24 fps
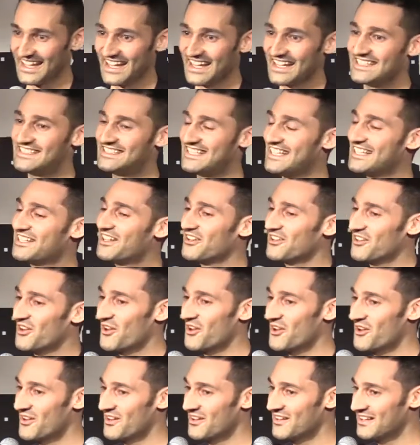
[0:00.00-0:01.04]
She got
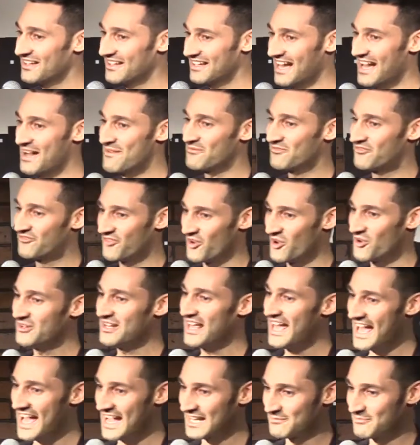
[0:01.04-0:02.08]
her phone
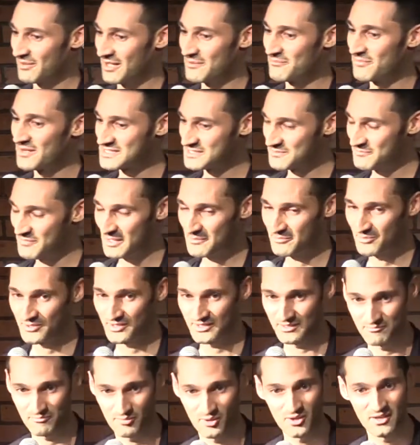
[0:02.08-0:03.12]
hacked by a bunch of people
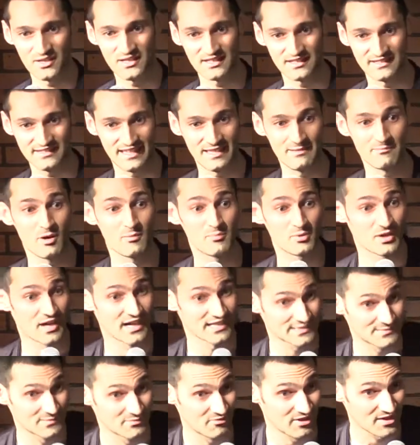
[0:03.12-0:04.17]
that broke into T-Mobile
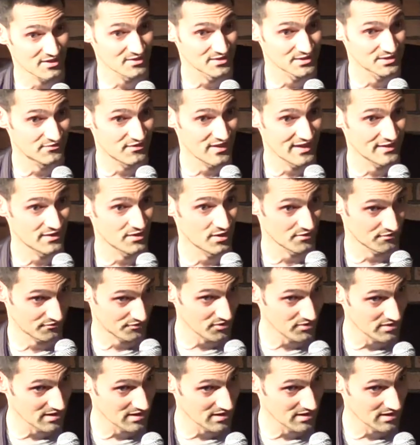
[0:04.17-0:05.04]
customer records, found her phone